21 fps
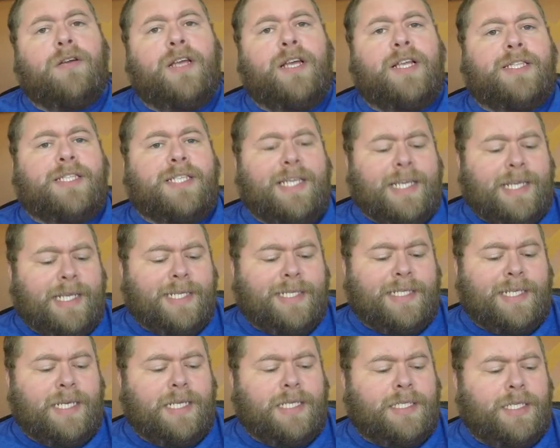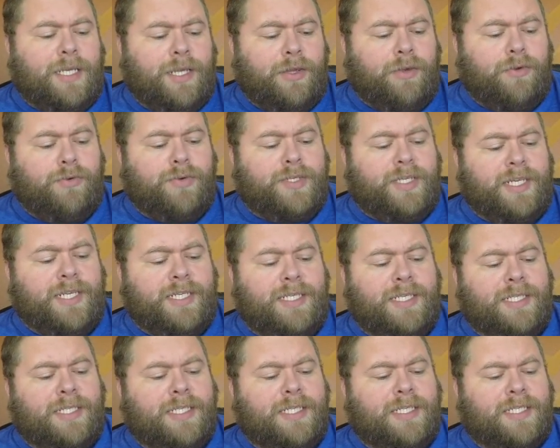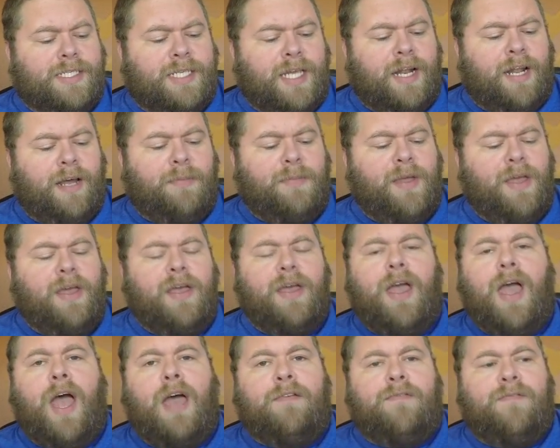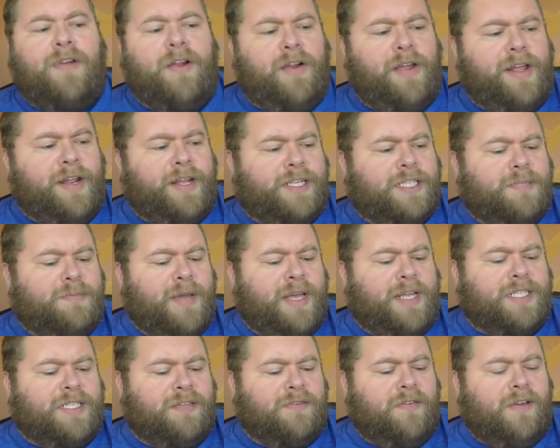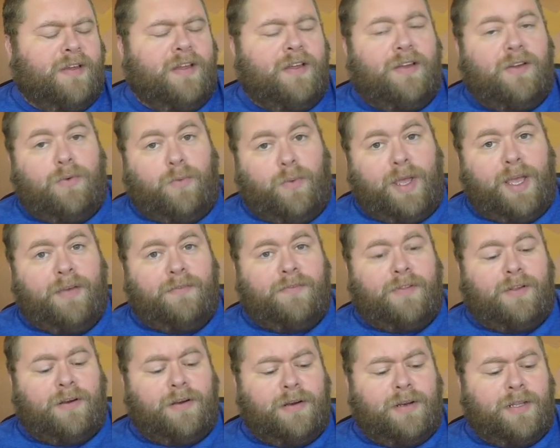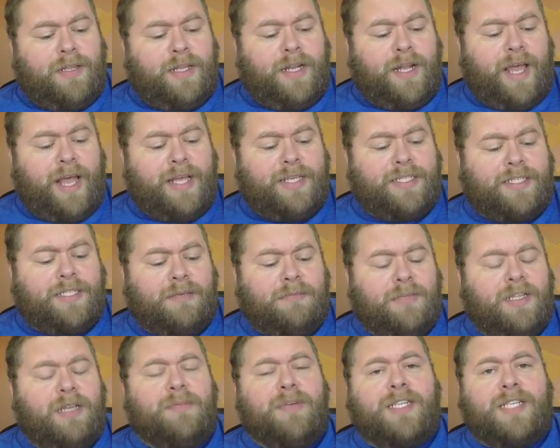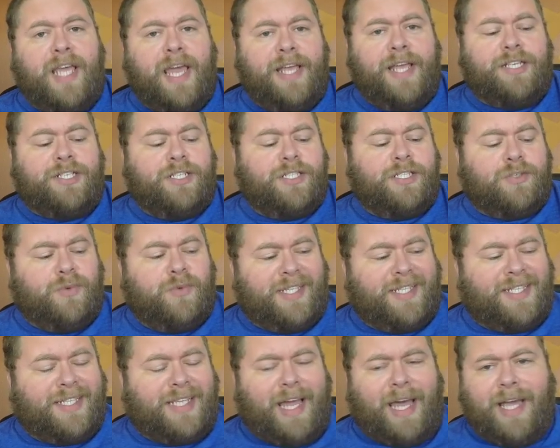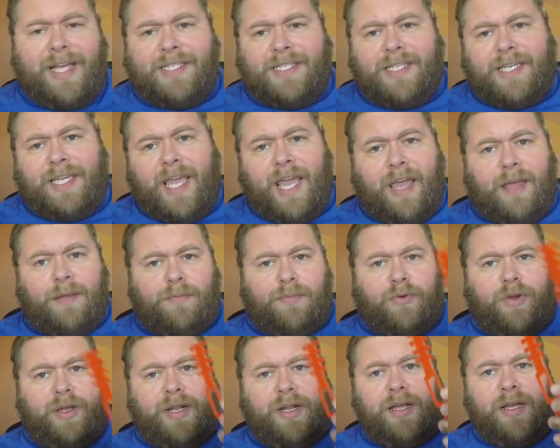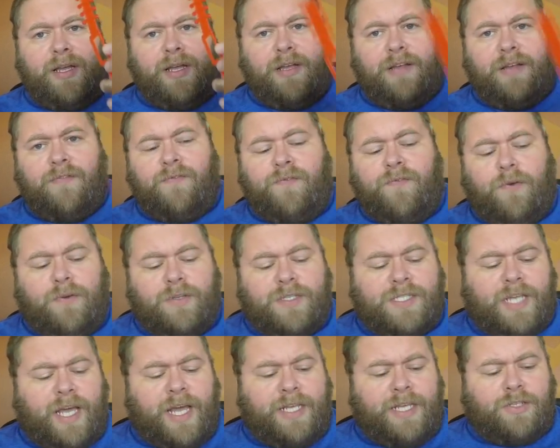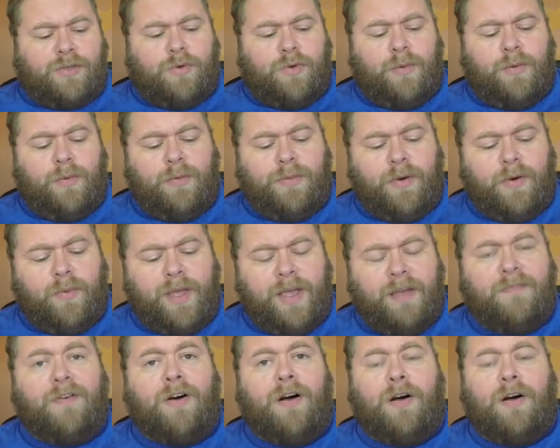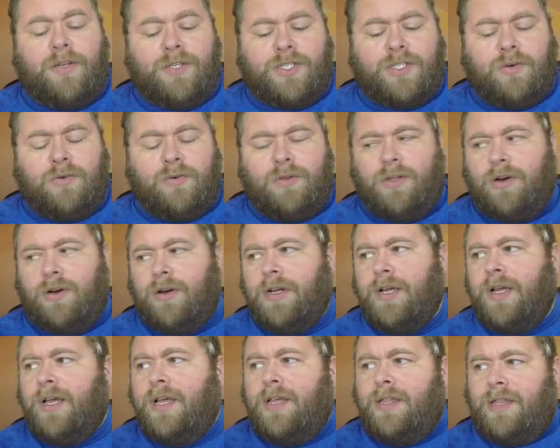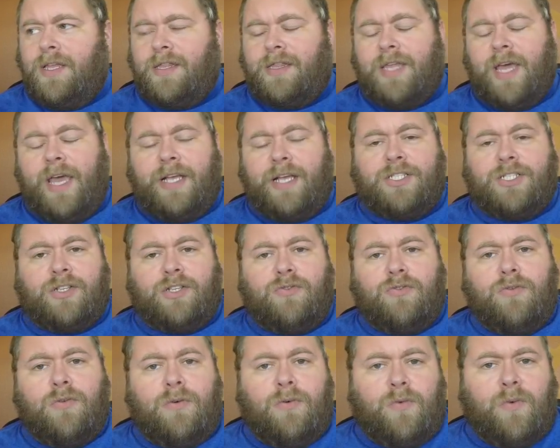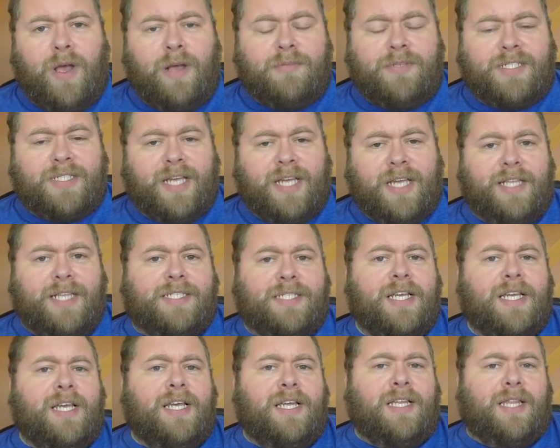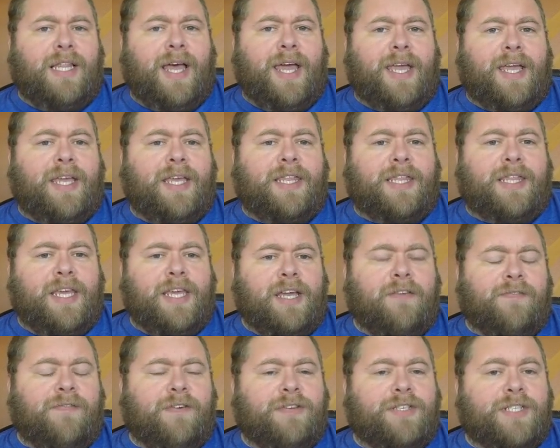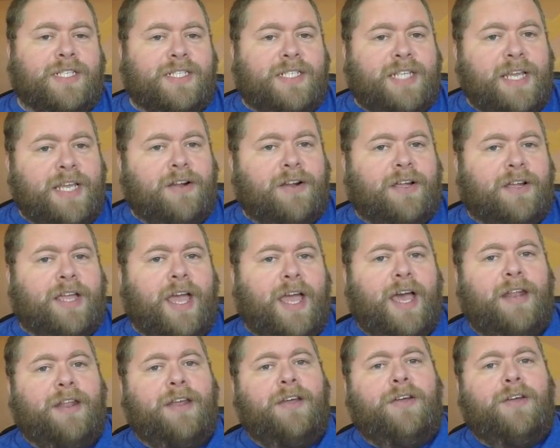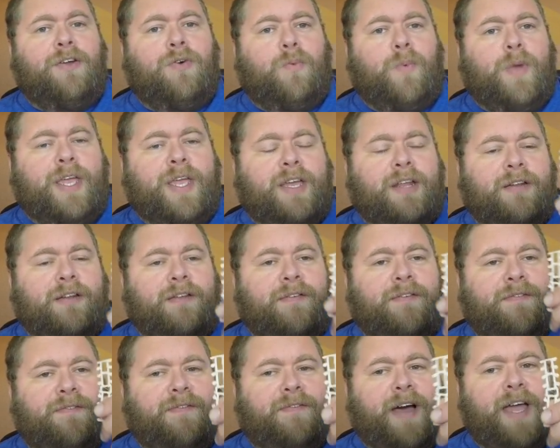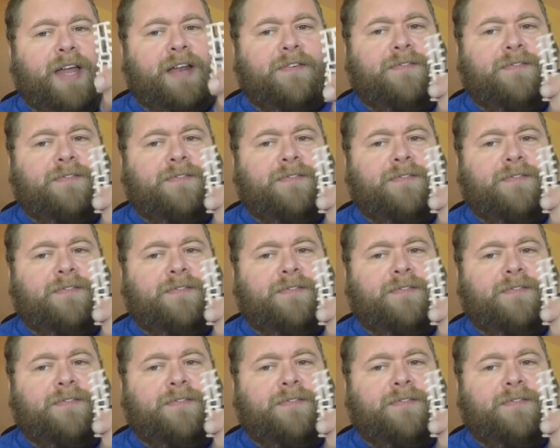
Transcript: It's easy to use, easy to set up, and very inexpensive. We have learned that it has some limitations with size. It can't print full-size equipment, but we have also learned that thanks to cool websites like Thingiverse and Tinkercad, we can find